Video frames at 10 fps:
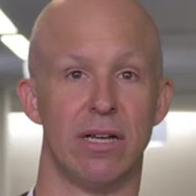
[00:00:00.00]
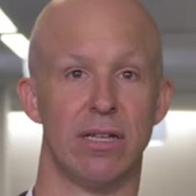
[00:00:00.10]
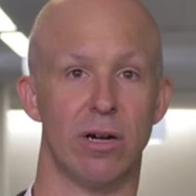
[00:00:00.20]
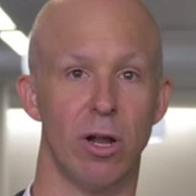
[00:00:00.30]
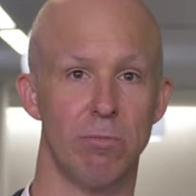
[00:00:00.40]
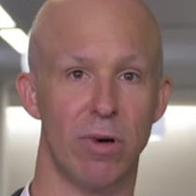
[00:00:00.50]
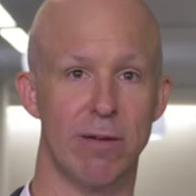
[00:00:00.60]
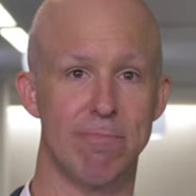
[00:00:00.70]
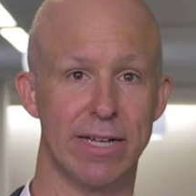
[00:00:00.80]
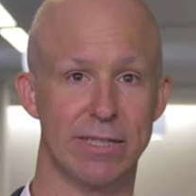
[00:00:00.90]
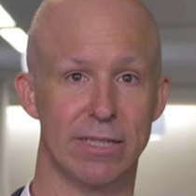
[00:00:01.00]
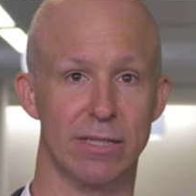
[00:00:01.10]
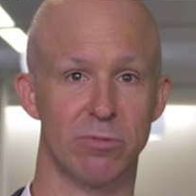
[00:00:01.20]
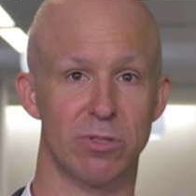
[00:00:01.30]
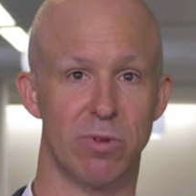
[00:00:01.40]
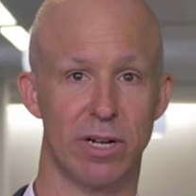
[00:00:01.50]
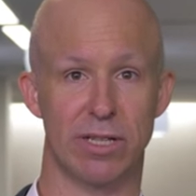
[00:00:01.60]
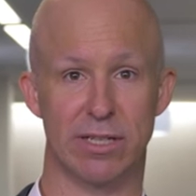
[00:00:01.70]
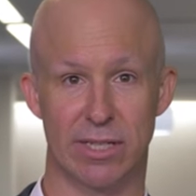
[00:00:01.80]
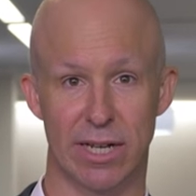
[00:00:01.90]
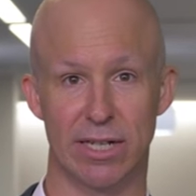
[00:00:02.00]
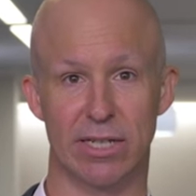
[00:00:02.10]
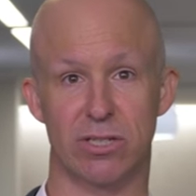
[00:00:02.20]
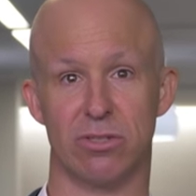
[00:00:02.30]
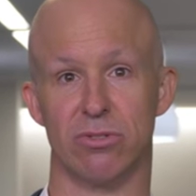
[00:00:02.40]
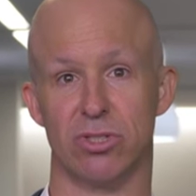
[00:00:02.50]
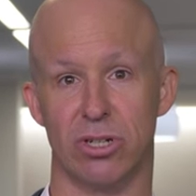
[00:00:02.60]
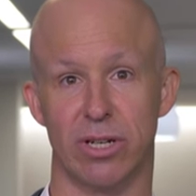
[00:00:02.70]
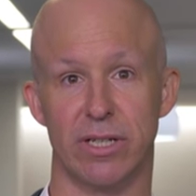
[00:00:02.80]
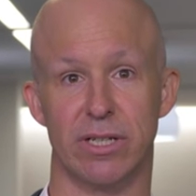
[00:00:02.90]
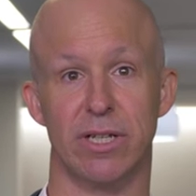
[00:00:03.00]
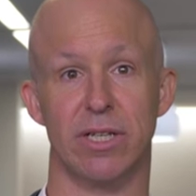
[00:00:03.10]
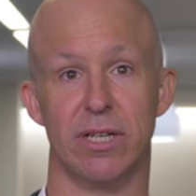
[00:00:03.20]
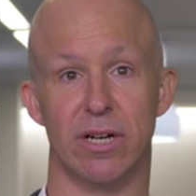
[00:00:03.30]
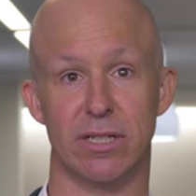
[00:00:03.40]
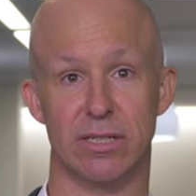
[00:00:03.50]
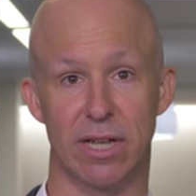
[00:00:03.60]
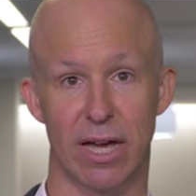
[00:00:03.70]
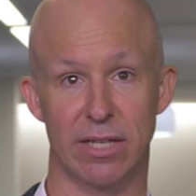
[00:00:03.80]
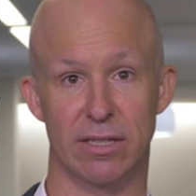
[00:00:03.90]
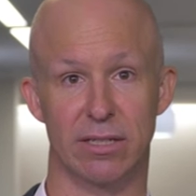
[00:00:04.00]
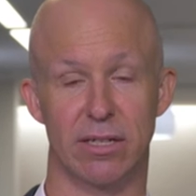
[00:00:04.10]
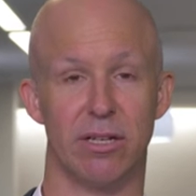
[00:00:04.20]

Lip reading: The Columbine massacre was one of the deadliest school shootings in the United States.